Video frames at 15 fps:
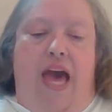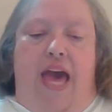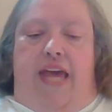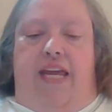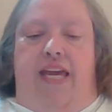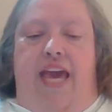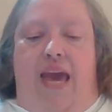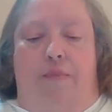
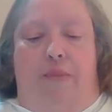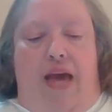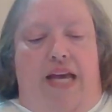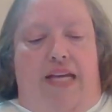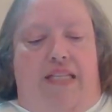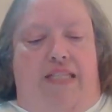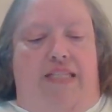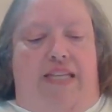and came
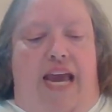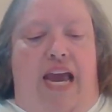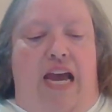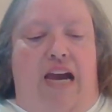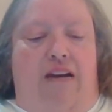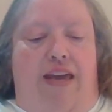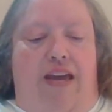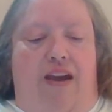
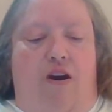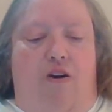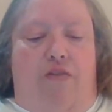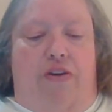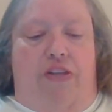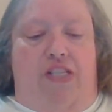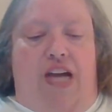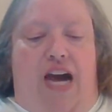sailing over
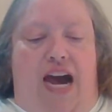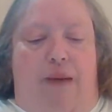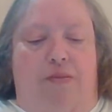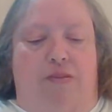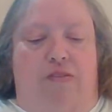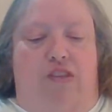the tops